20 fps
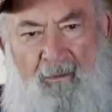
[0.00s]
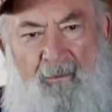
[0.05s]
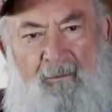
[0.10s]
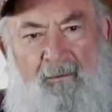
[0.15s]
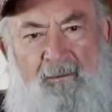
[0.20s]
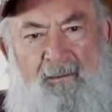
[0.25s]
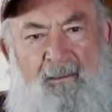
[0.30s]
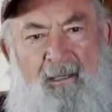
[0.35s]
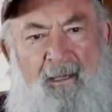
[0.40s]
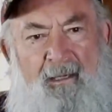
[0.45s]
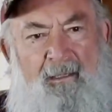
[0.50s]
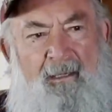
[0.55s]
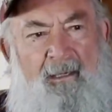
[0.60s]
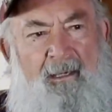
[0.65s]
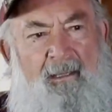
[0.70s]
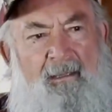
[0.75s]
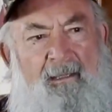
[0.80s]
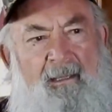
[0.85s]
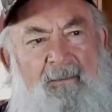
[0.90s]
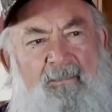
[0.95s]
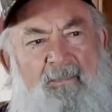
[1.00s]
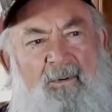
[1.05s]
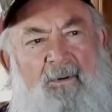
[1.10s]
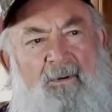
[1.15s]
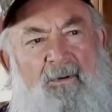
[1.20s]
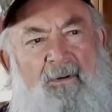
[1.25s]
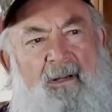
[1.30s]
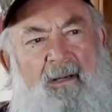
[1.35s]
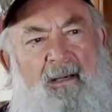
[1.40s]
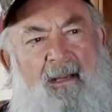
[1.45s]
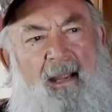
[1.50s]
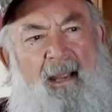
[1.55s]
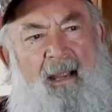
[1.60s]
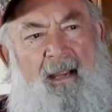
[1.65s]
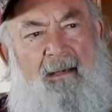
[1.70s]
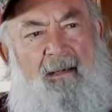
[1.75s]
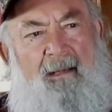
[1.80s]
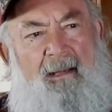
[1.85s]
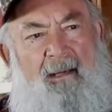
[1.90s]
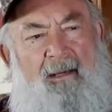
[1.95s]
There's not anything more
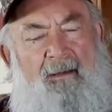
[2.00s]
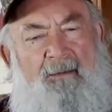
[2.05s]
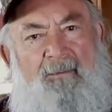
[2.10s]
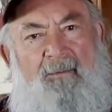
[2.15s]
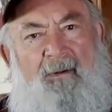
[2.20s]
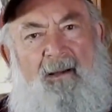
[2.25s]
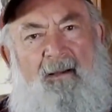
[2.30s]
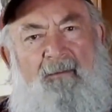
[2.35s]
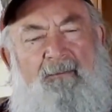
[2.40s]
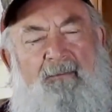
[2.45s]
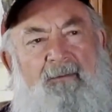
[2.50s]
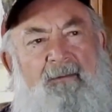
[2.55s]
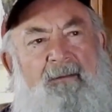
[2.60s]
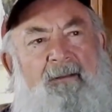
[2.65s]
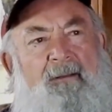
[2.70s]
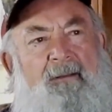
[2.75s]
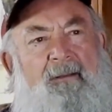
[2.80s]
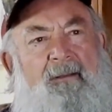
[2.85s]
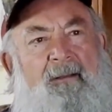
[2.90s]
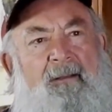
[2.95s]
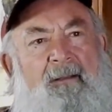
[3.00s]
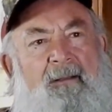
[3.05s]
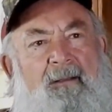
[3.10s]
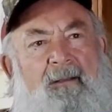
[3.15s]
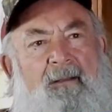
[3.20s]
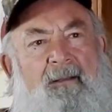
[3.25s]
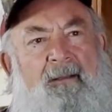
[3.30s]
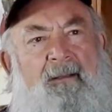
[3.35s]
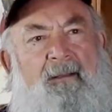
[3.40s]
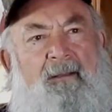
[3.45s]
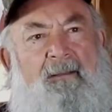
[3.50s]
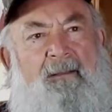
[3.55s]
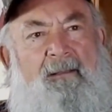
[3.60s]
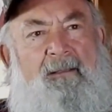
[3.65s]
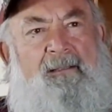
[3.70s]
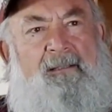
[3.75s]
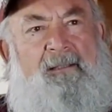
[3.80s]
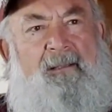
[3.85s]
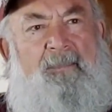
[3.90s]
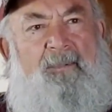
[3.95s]
unhandy on a rifle
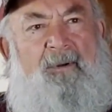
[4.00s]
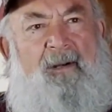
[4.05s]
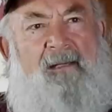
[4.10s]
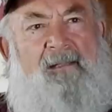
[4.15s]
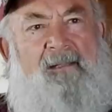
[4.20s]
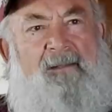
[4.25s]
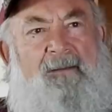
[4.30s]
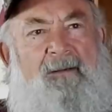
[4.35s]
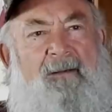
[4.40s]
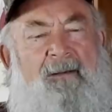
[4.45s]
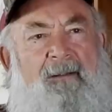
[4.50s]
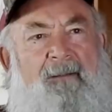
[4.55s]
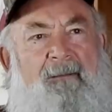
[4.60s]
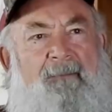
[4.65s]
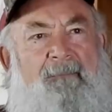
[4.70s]
than a suppressor.